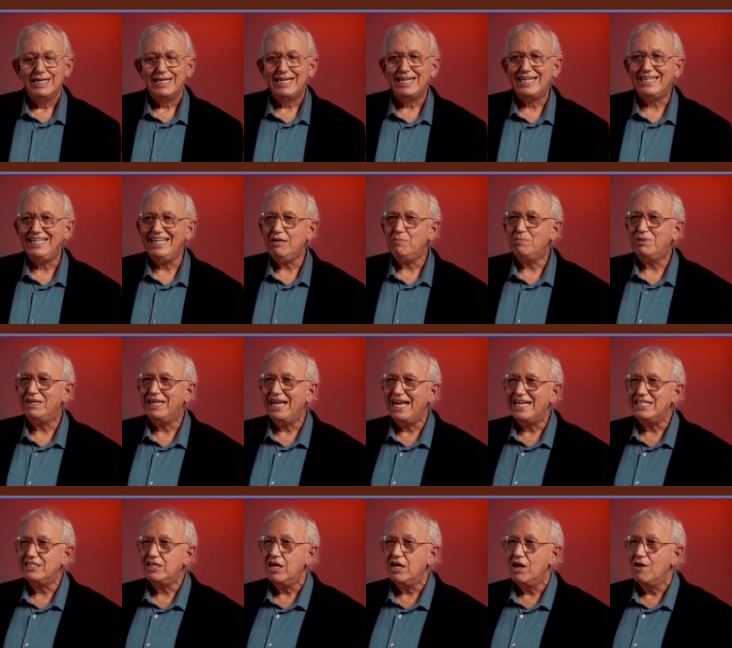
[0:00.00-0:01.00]
Click
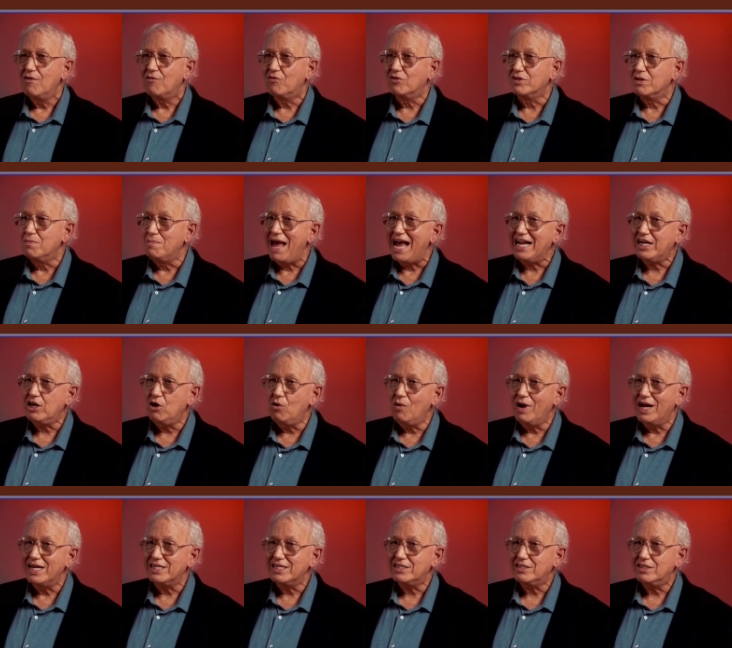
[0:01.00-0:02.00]
Place for the Mac O
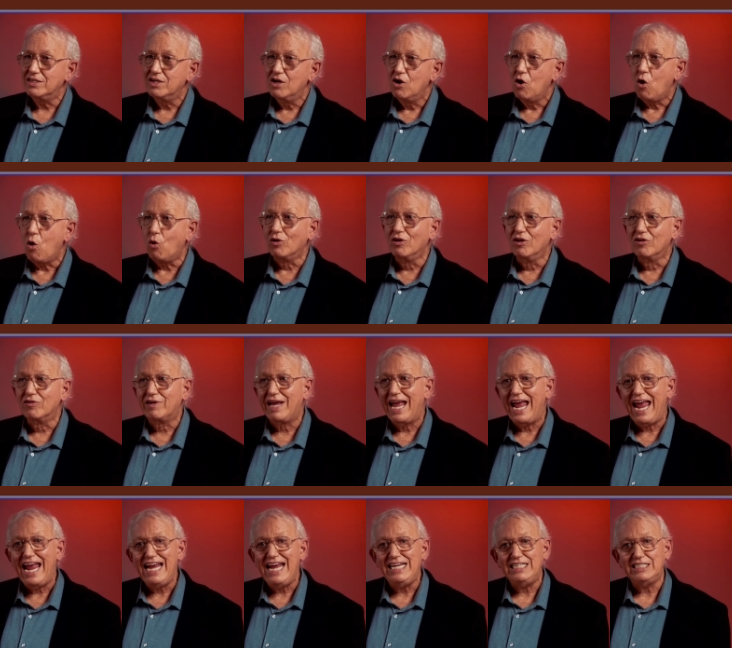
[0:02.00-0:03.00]
S or
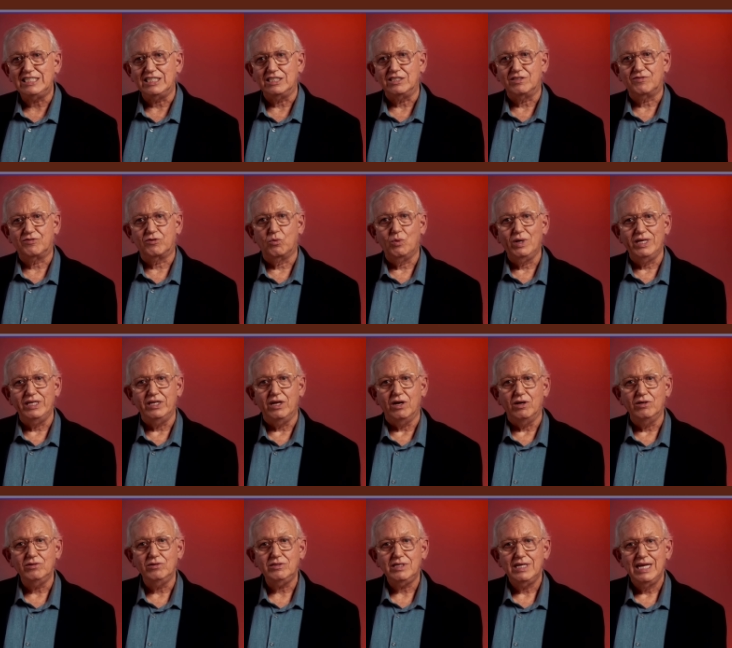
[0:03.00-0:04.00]
Locations for
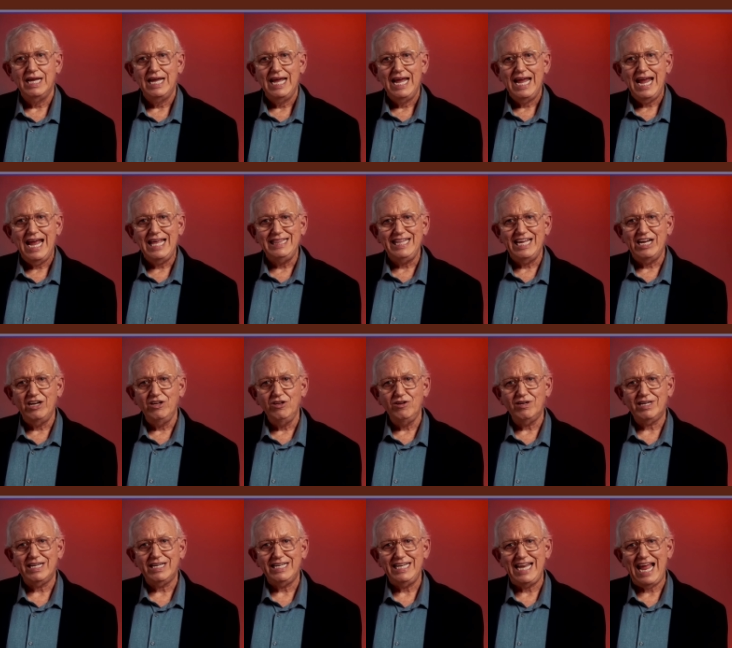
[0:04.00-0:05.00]
Windows, and there
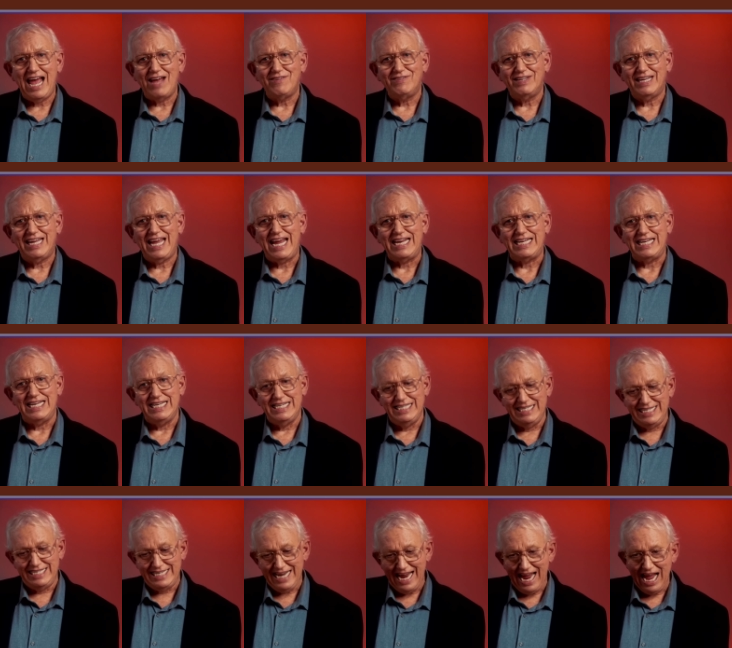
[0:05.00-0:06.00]
you can
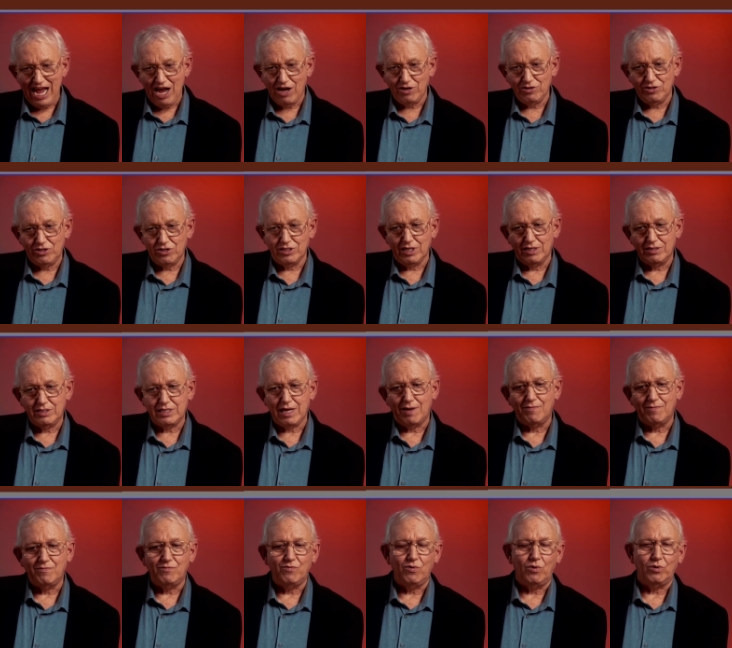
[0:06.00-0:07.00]
navigate down to the
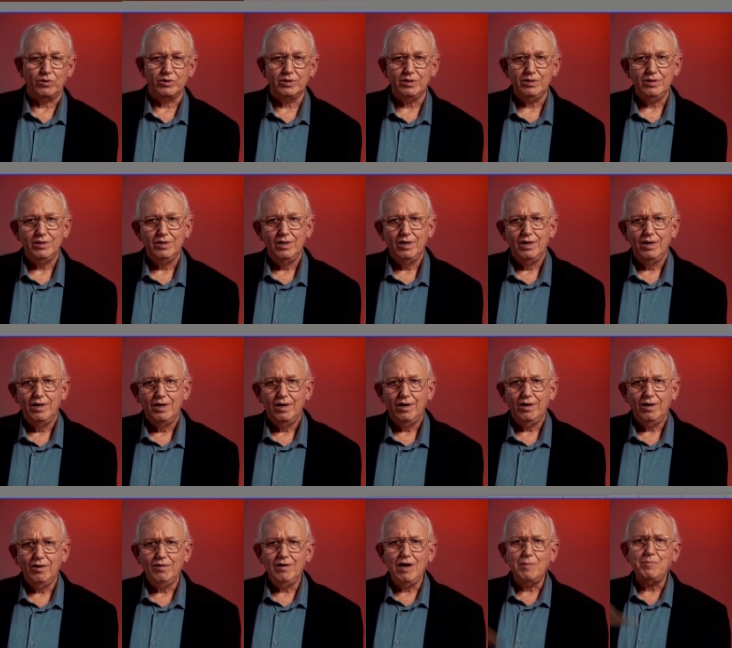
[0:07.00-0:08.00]
subfolder
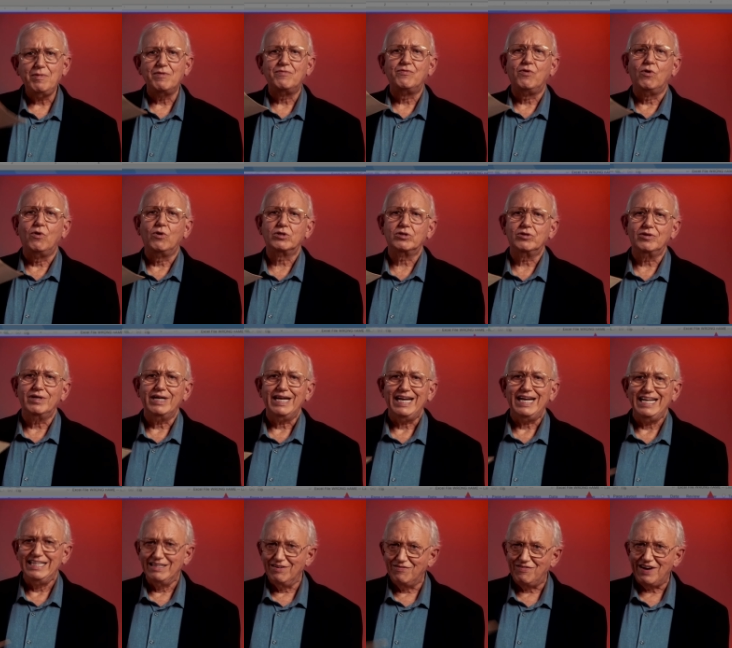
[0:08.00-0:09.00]
or up a folder
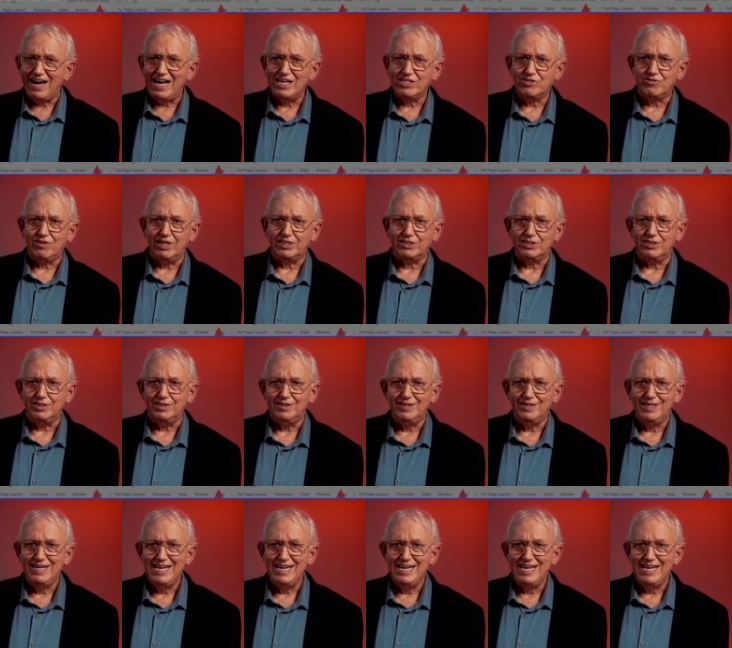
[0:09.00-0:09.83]
in the file structure.